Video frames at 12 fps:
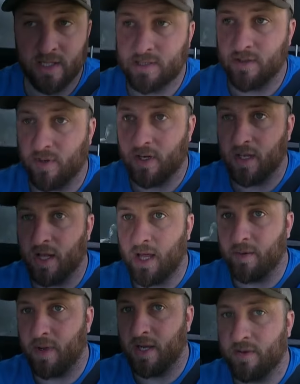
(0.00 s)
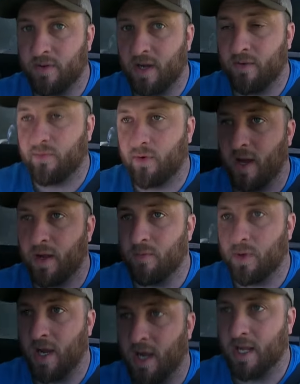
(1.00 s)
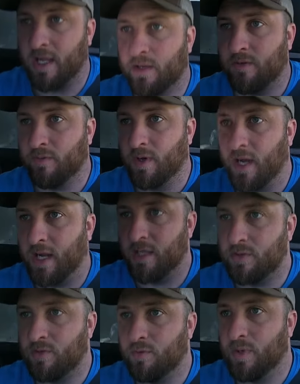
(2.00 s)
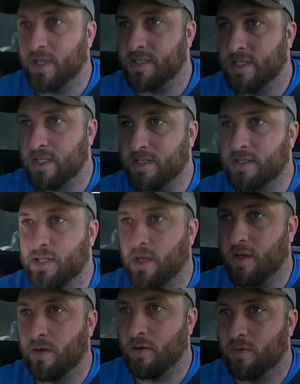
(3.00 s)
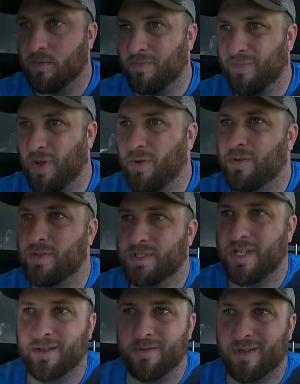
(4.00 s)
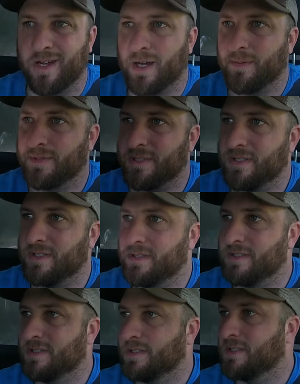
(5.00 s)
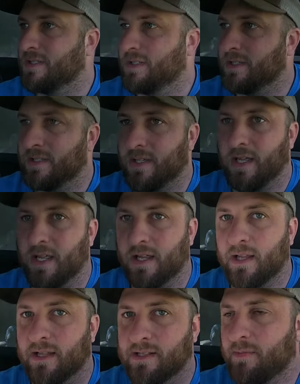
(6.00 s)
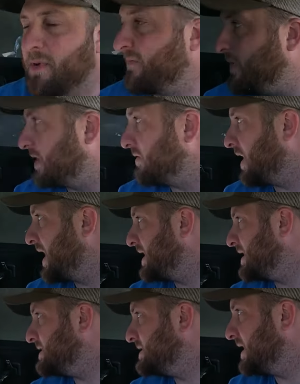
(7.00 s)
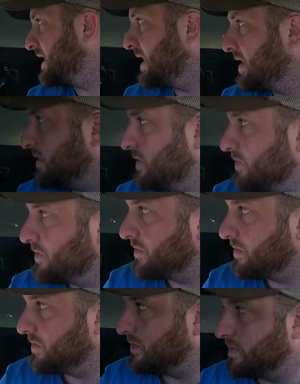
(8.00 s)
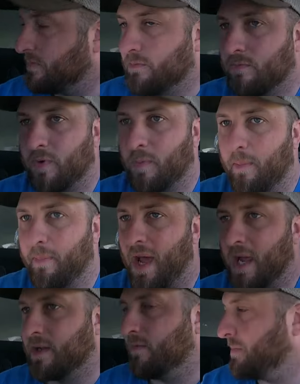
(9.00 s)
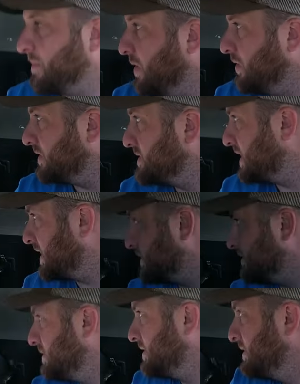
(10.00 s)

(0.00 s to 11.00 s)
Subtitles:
to run a lot of my direct freight when I get too busy. So motorcycle cops, dang, that's gonna be fun writing a ticket from the back of a motorcycle.